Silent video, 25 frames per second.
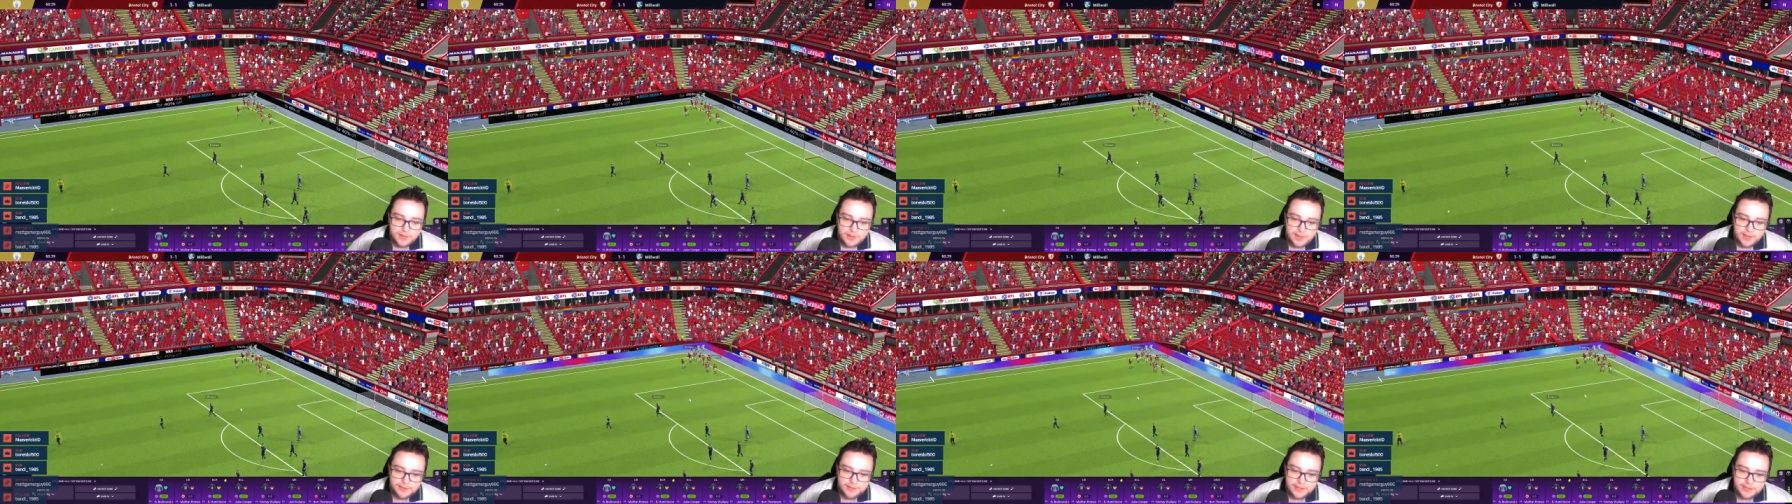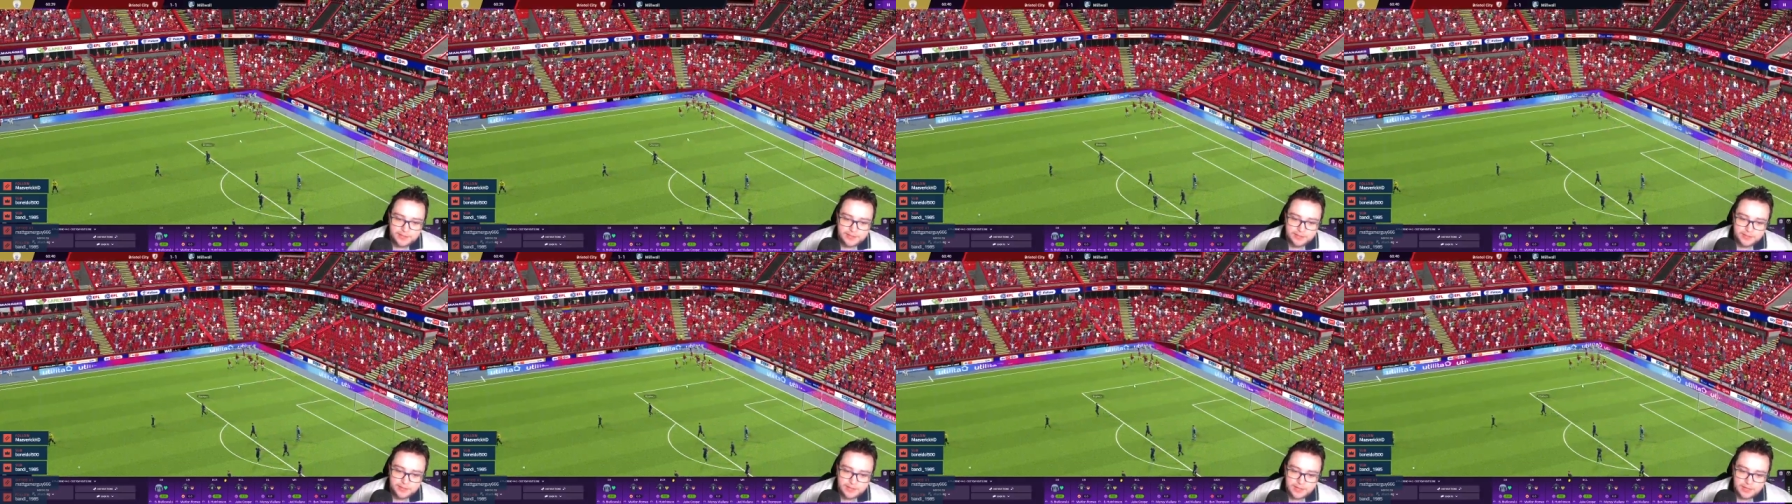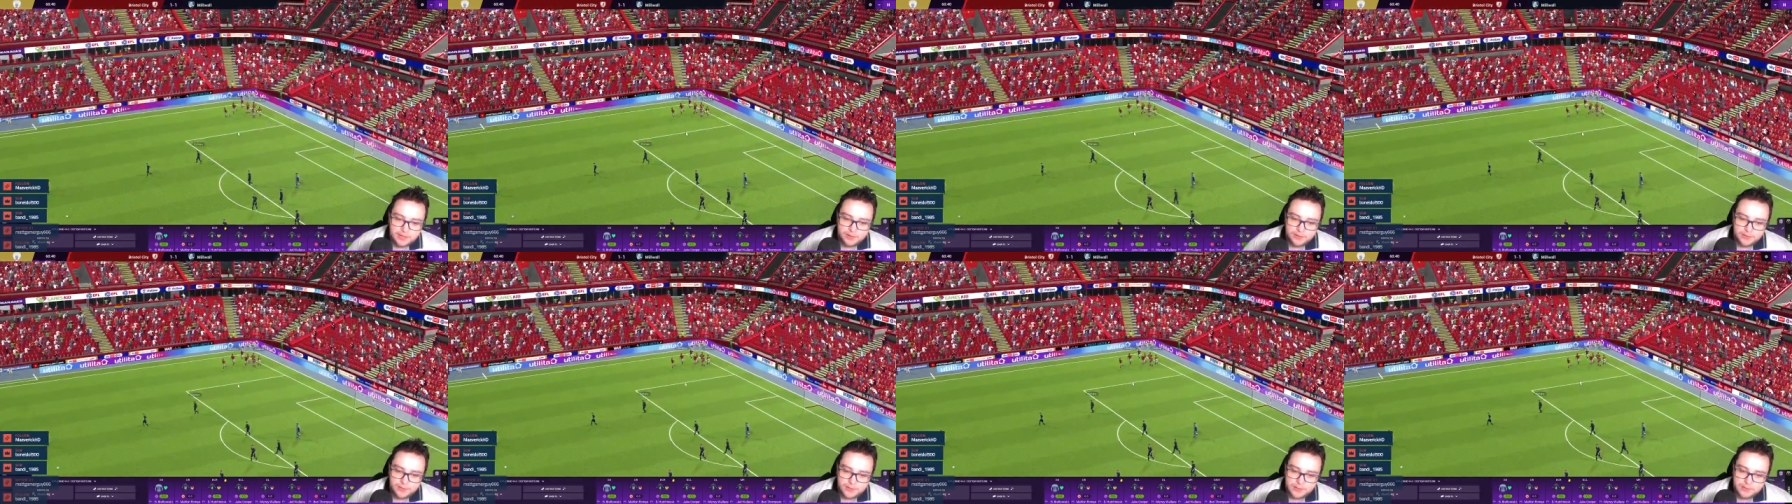Having
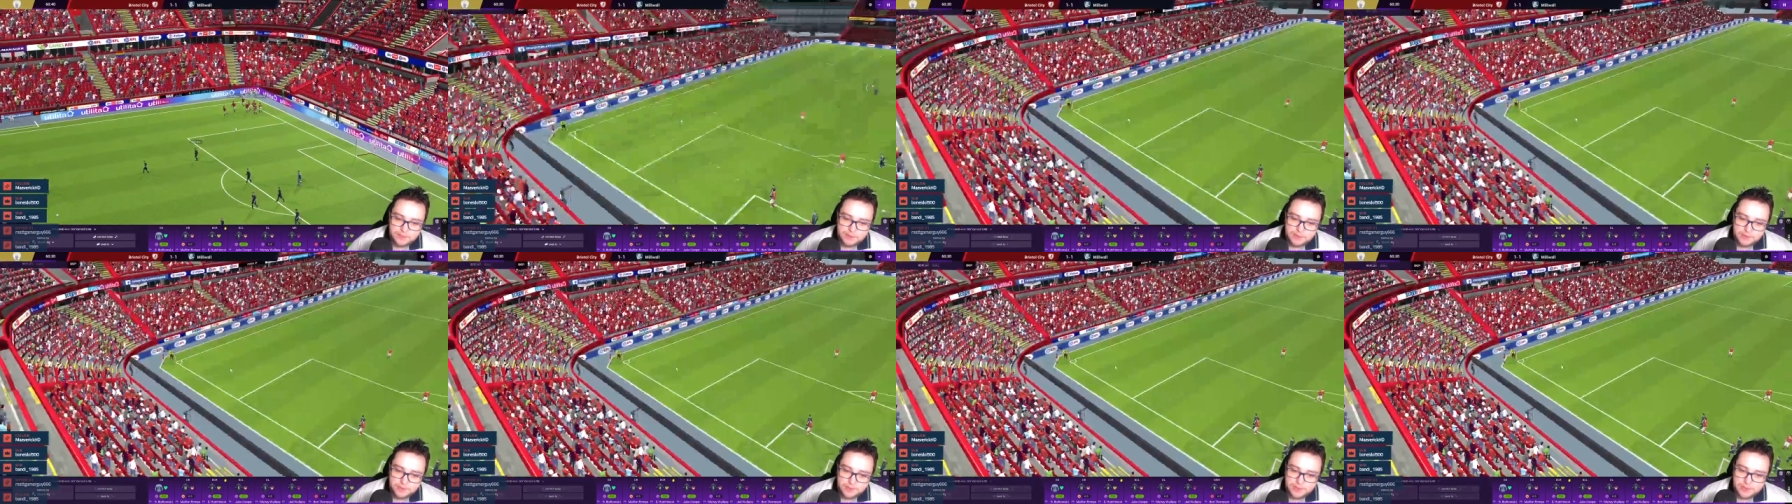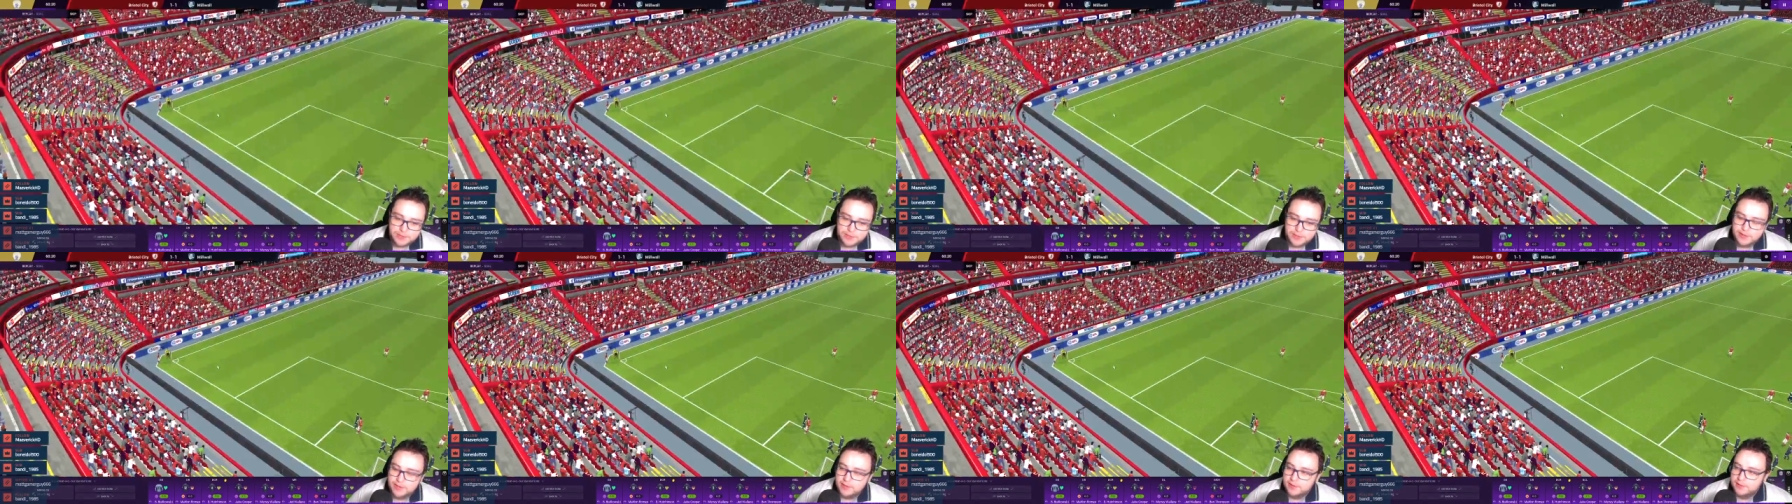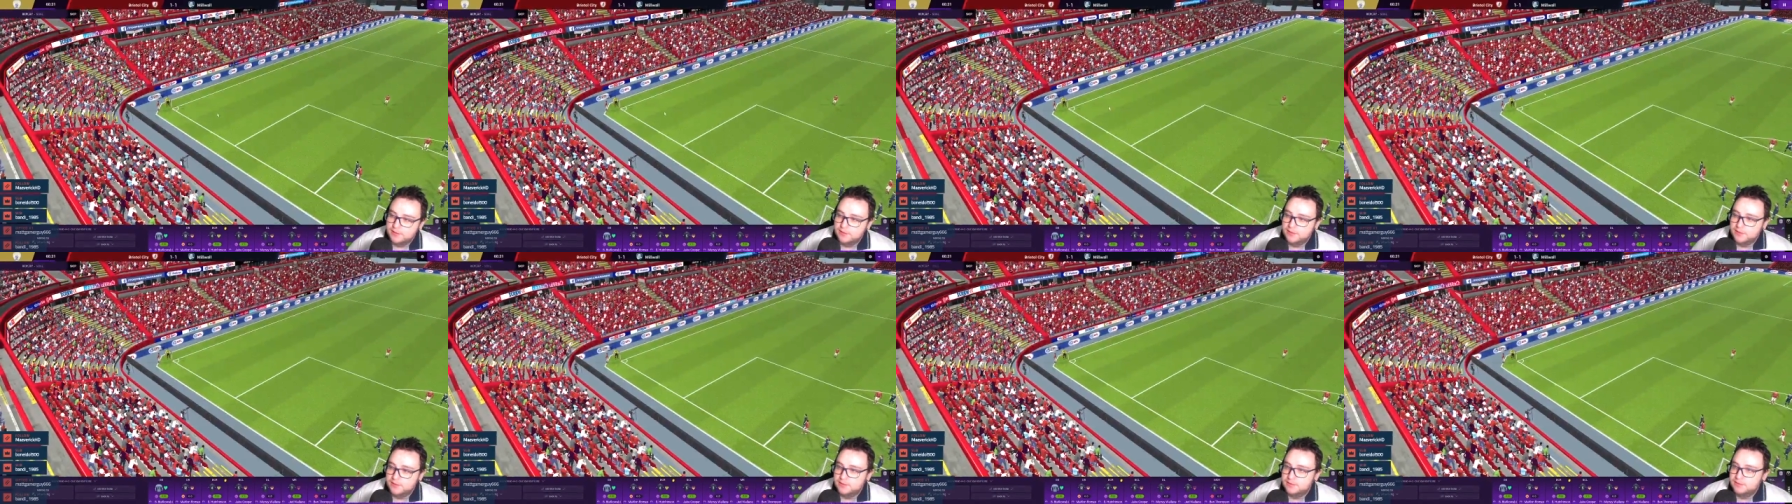Soldado Fastback watching that,
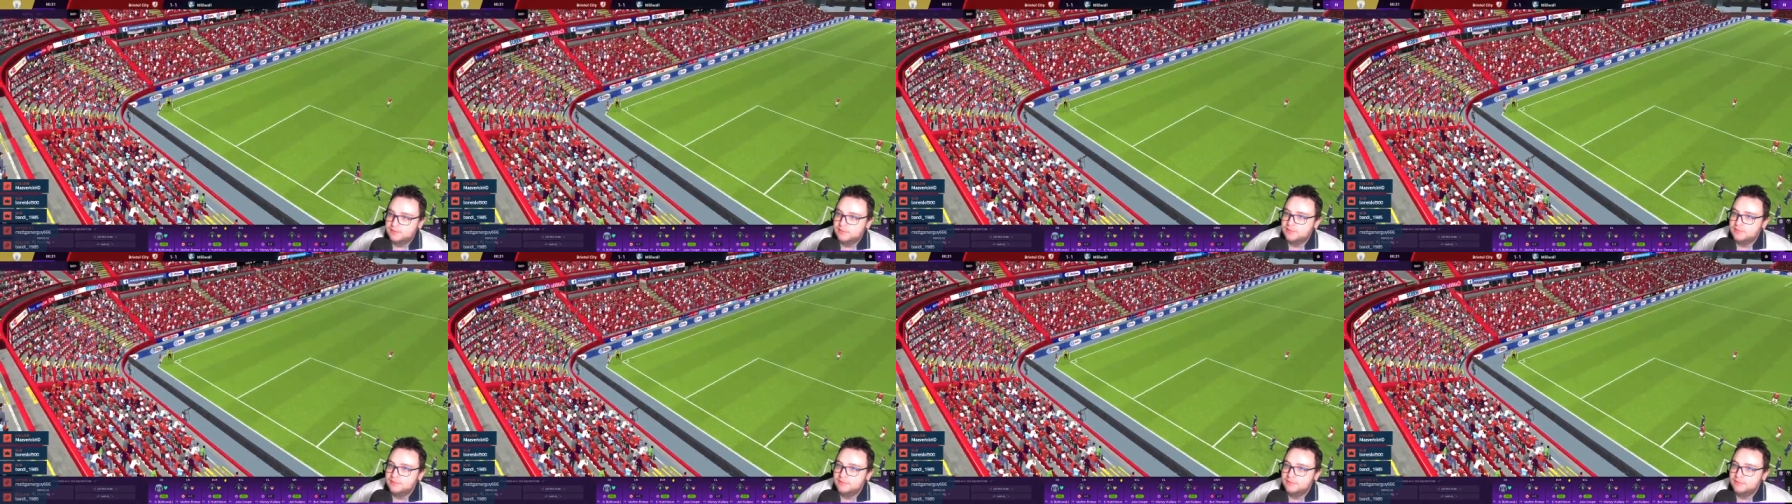Earth.